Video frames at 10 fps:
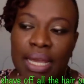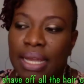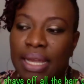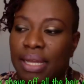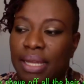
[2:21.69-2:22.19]

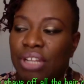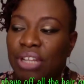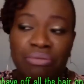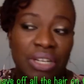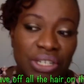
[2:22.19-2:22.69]

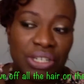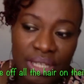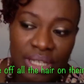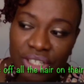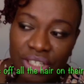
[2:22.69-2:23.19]
It
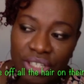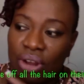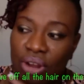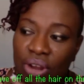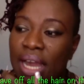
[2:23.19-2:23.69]
reduces
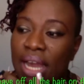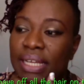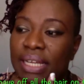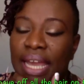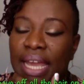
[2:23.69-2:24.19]

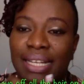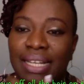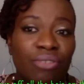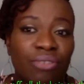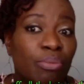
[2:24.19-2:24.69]
drag, and
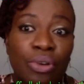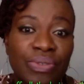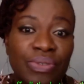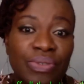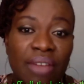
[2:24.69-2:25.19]
it
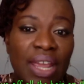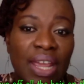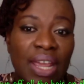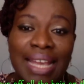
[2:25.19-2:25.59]
removes anything